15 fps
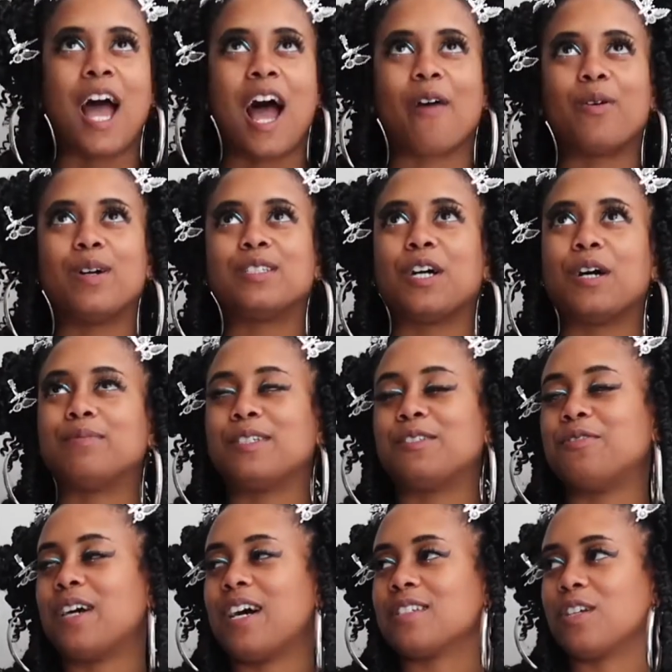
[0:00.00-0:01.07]
I wanted to
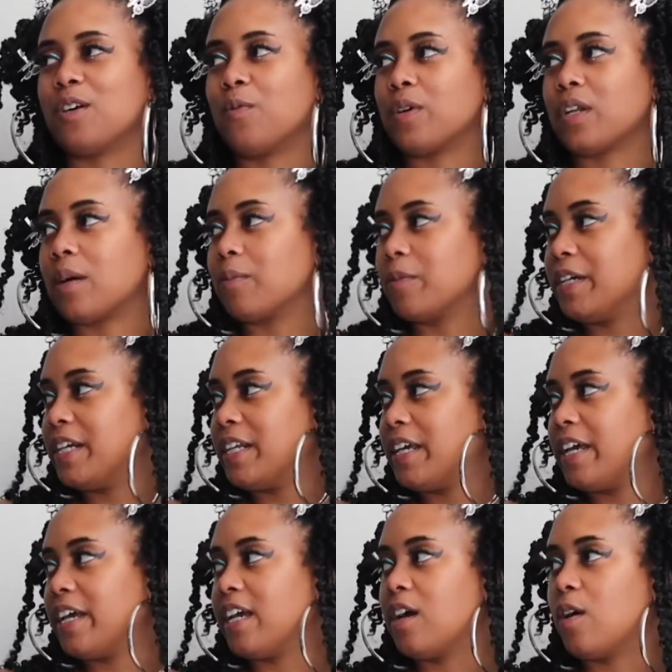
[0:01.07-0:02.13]
update you guys on what I'm
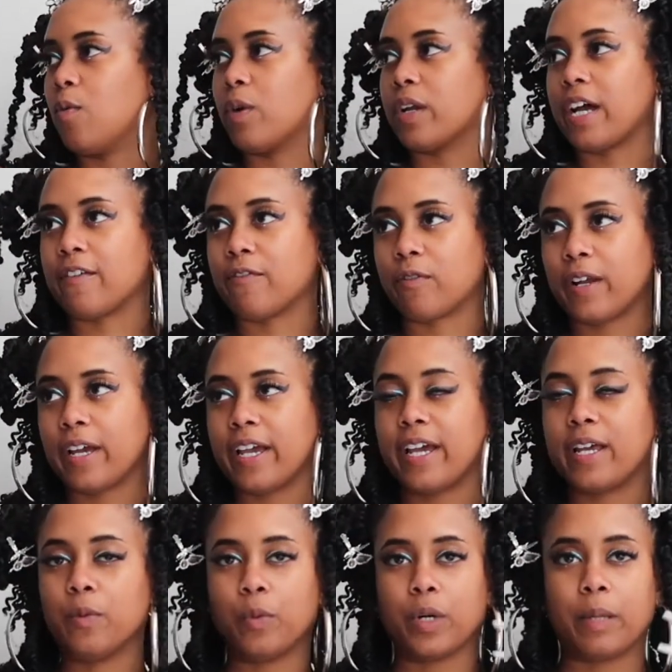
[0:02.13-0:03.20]
reading, what I've
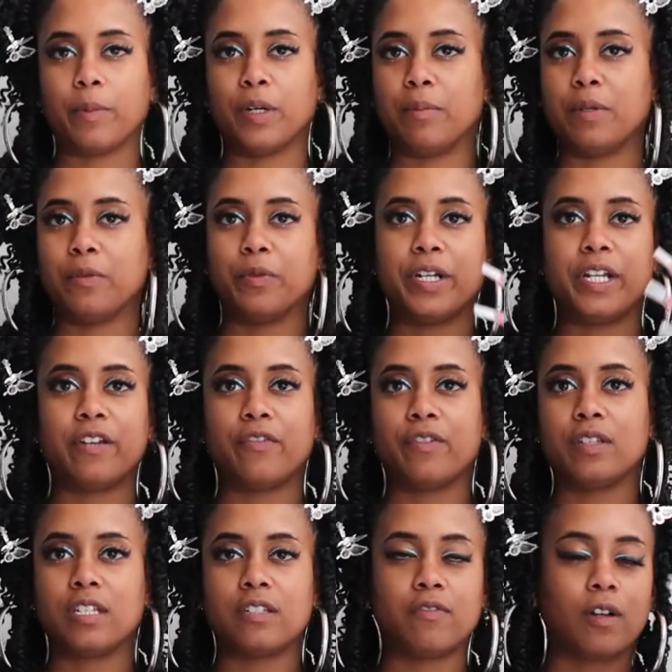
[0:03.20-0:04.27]
read, what I'm going to be reading
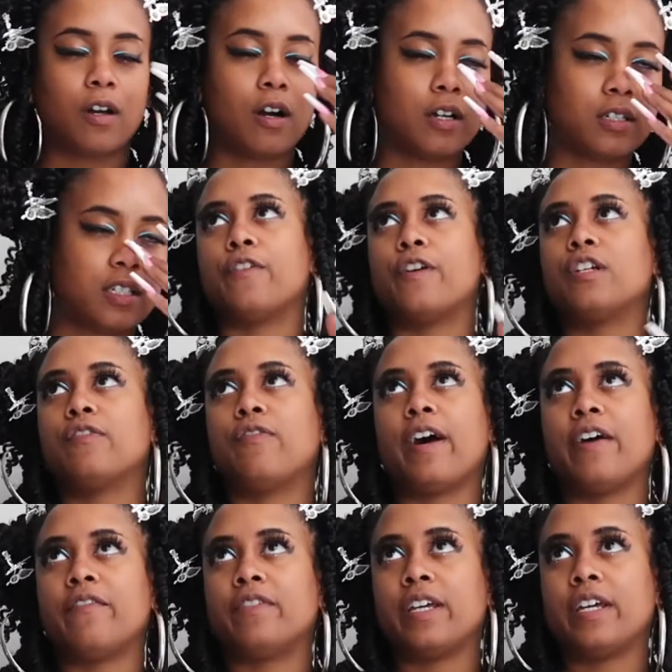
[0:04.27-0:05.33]
for these vlogs. First
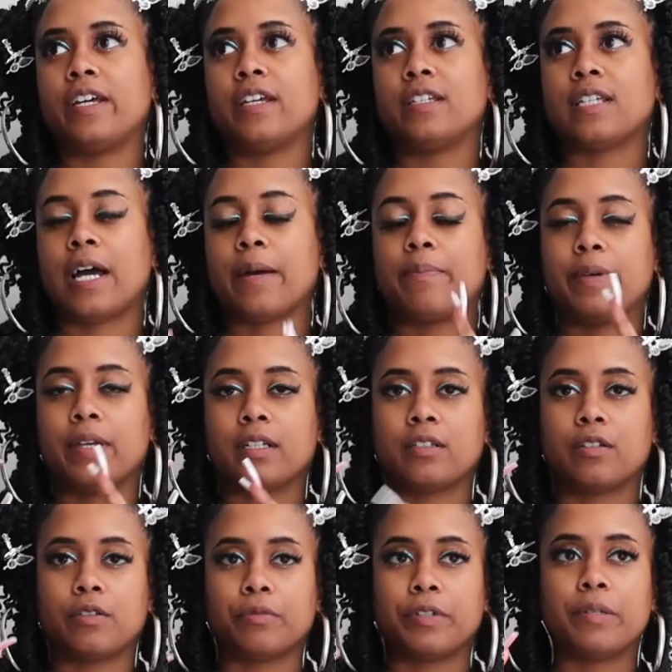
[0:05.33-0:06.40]
5 days, I
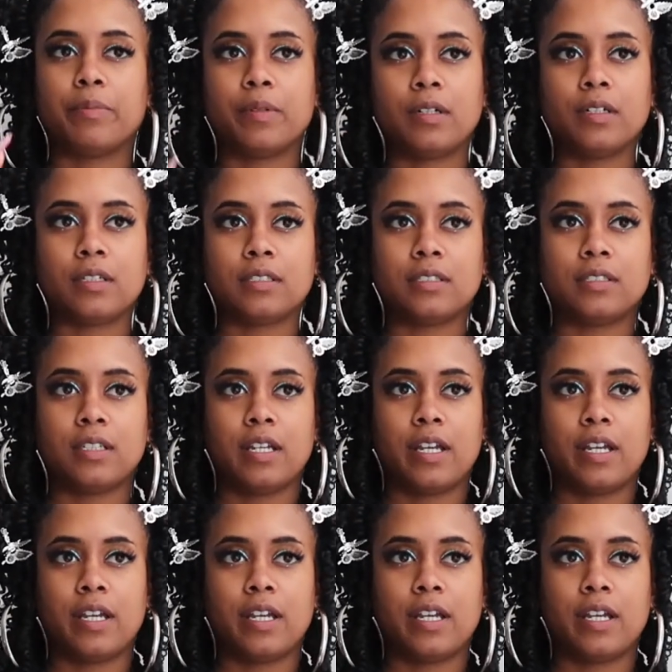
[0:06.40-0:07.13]
picked 3 books.